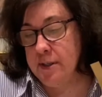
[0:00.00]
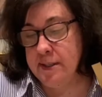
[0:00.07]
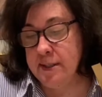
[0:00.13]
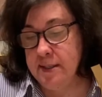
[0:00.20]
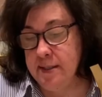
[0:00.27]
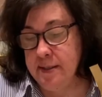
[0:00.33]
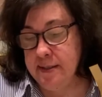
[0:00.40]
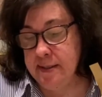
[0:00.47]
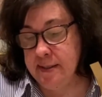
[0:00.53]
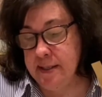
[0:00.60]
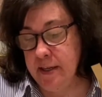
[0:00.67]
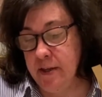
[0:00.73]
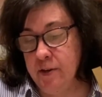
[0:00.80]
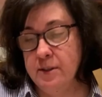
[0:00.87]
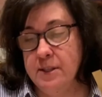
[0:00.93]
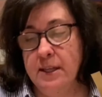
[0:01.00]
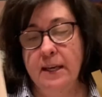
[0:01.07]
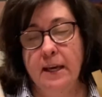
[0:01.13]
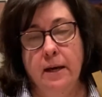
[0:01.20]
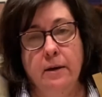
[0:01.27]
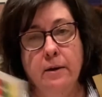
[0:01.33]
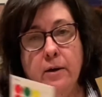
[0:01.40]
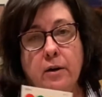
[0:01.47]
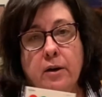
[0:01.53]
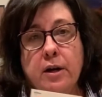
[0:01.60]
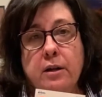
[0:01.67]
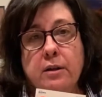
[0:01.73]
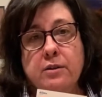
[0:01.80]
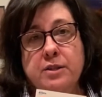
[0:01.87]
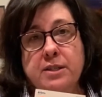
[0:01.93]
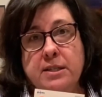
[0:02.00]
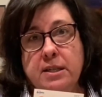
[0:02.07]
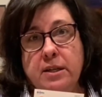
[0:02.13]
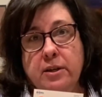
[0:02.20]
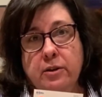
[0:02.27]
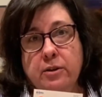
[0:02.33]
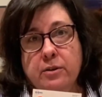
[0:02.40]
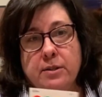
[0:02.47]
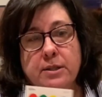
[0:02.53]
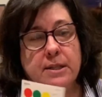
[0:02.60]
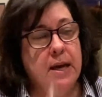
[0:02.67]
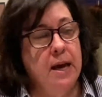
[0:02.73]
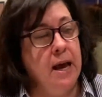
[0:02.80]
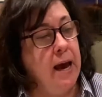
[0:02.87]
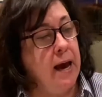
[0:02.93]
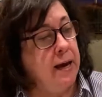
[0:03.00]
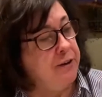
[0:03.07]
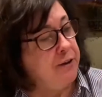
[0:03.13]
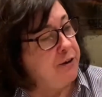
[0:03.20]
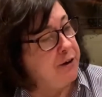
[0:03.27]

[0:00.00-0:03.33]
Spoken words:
stickers again, our colored stickers, and you're